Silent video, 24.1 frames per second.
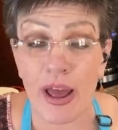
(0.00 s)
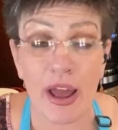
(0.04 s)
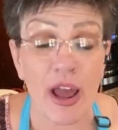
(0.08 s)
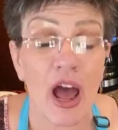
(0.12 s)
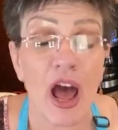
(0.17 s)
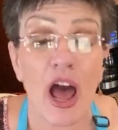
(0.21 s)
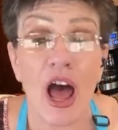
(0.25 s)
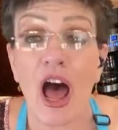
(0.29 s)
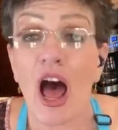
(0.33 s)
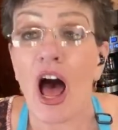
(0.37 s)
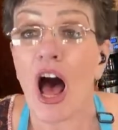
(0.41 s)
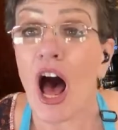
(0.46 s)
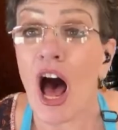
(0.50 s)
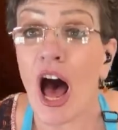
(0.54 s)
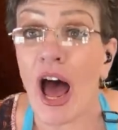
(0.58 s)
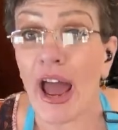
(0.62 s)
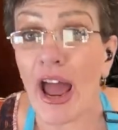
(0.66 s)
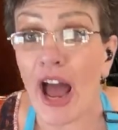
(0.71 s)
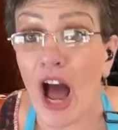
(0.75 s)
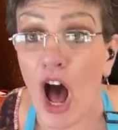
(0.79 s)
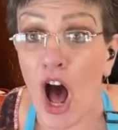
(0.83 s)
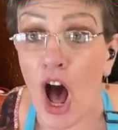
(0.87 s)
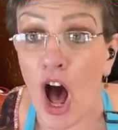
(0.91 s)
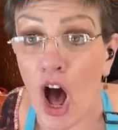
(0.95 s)
away.
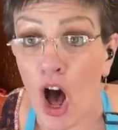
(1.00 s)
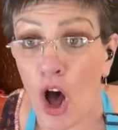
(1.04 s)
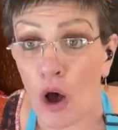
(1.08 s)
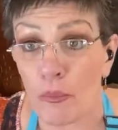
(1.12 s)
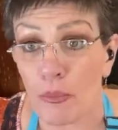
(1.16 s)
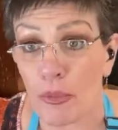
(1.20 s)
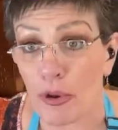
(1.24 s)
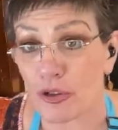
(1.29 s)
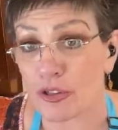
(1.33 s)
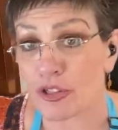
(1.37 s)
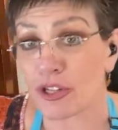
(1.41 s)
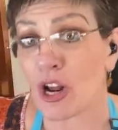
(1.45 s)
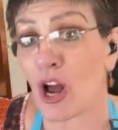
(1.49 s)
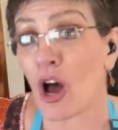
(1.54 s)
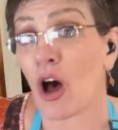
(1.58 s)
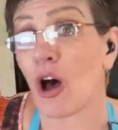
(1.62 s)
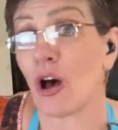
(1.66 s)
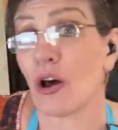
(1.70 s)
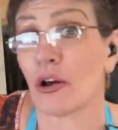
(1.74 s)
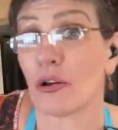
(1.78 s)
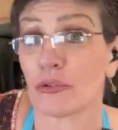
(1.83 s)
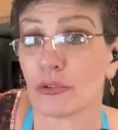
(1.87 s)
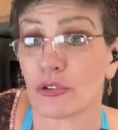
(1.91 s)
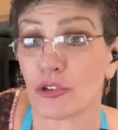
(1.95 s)
I almost
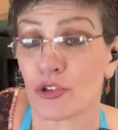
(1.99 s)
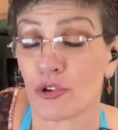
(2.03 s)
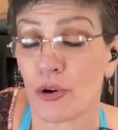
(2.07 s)
called